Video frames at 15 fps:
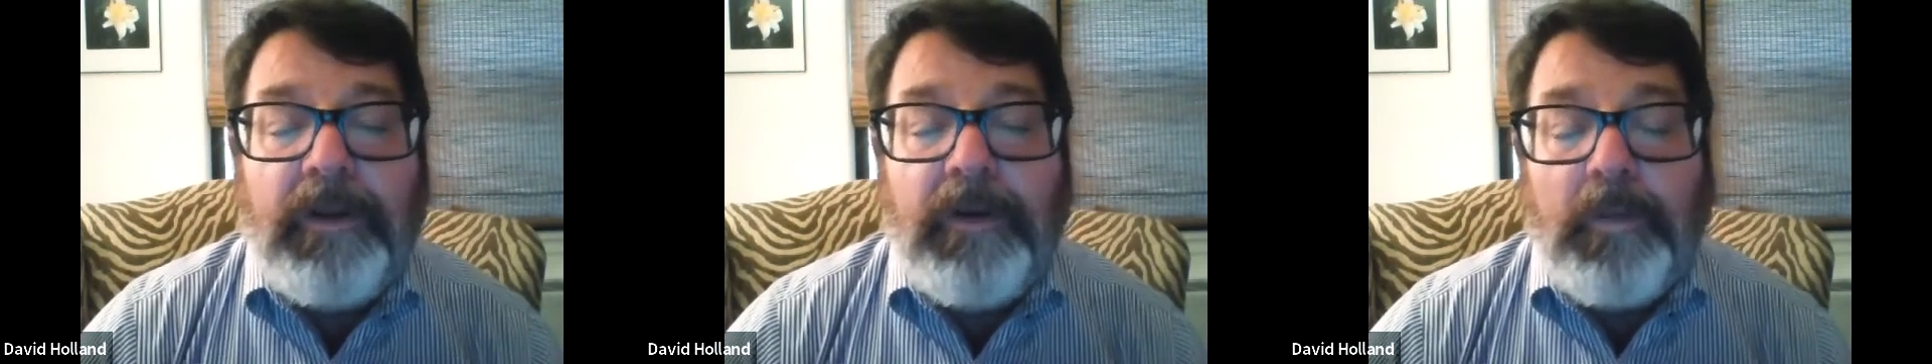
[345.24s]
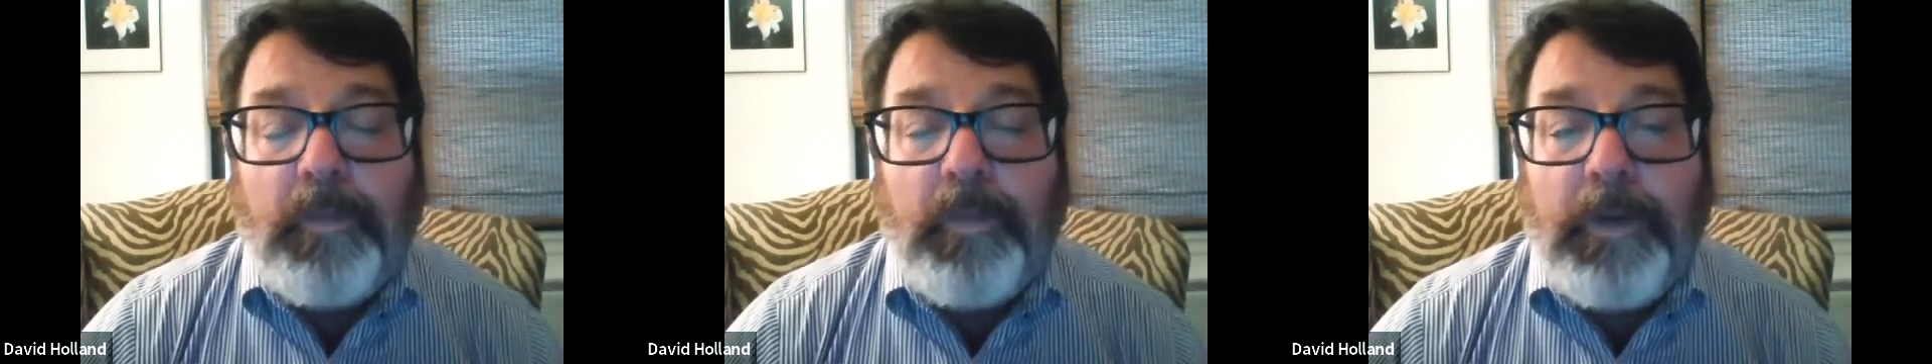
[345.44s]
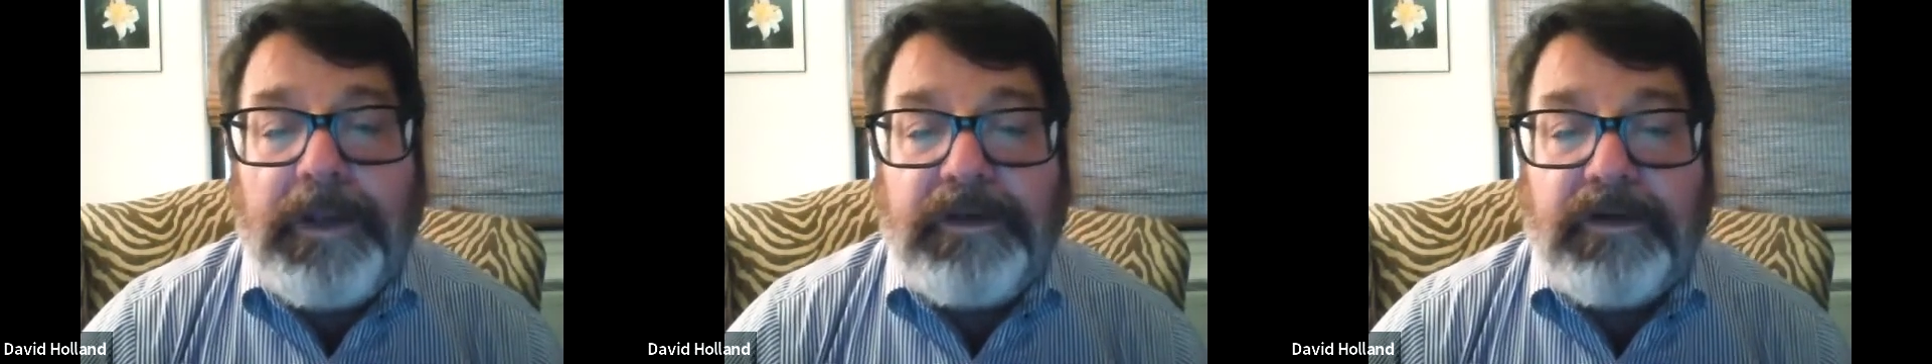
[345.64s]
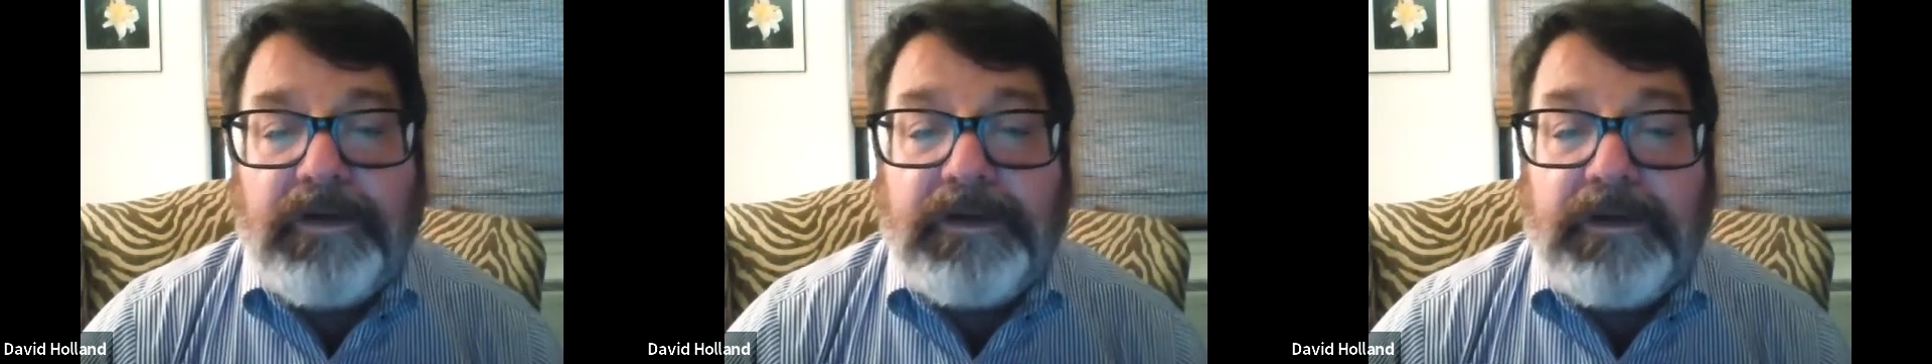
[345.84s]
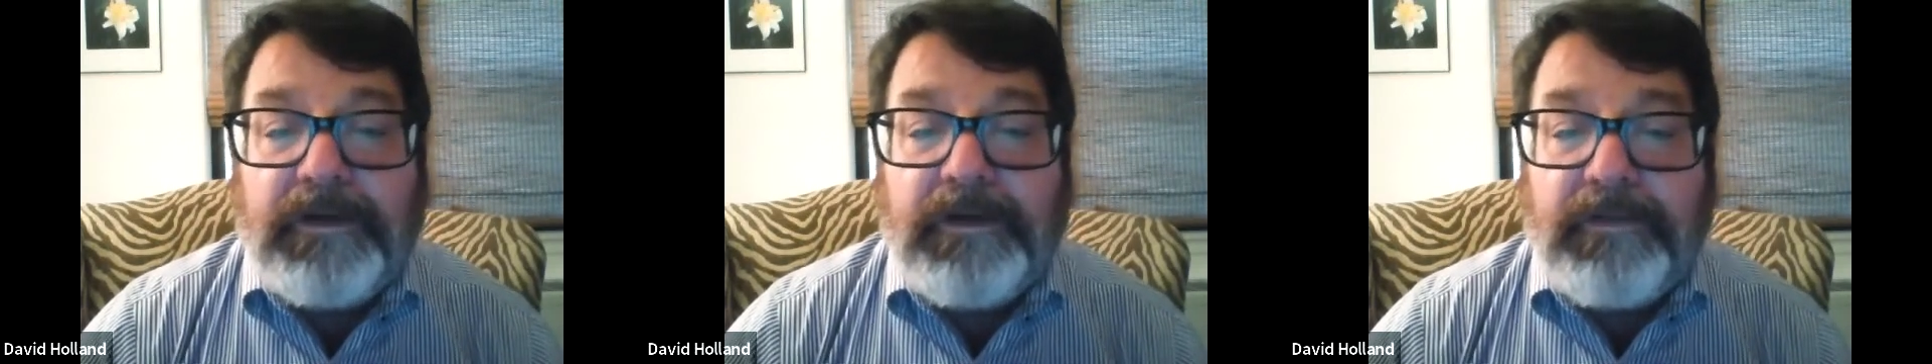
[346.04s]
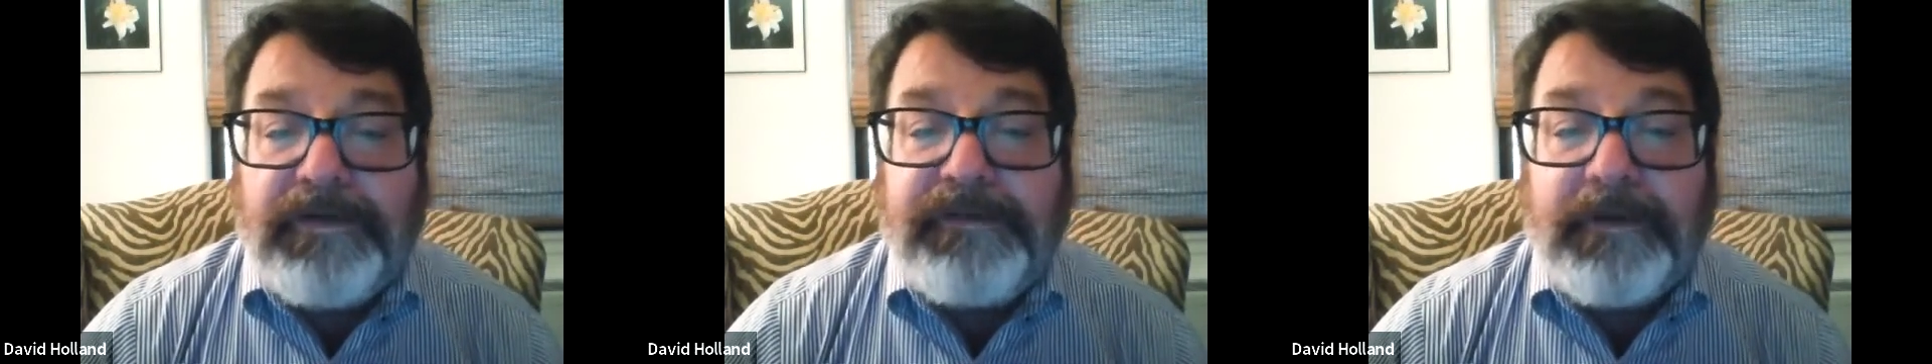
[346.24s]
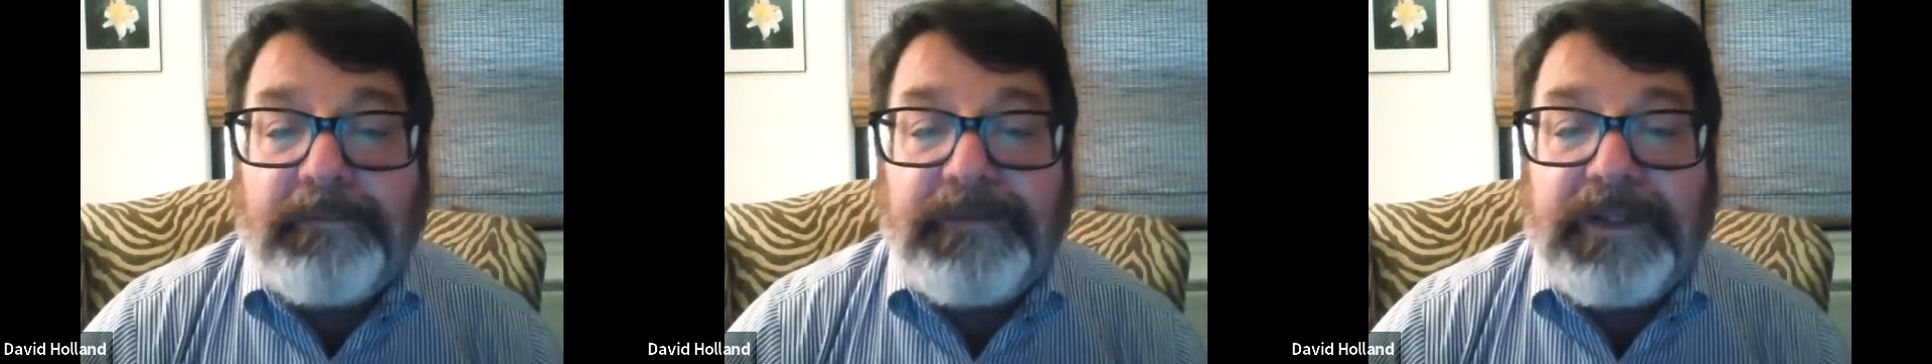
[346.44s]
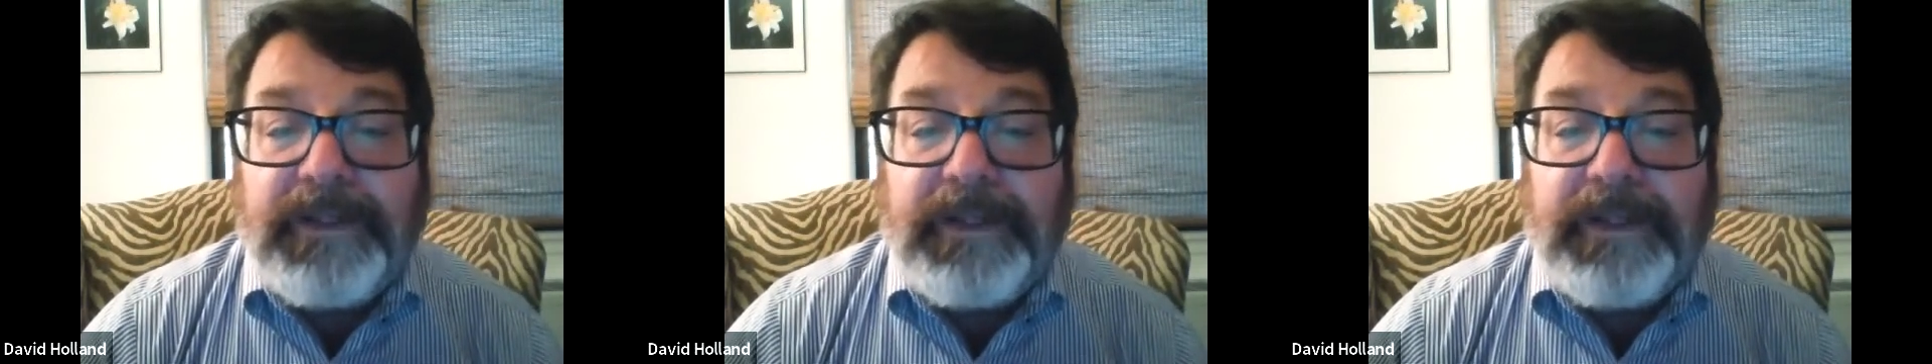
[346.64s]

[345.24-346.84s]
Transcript: when you're dealing with something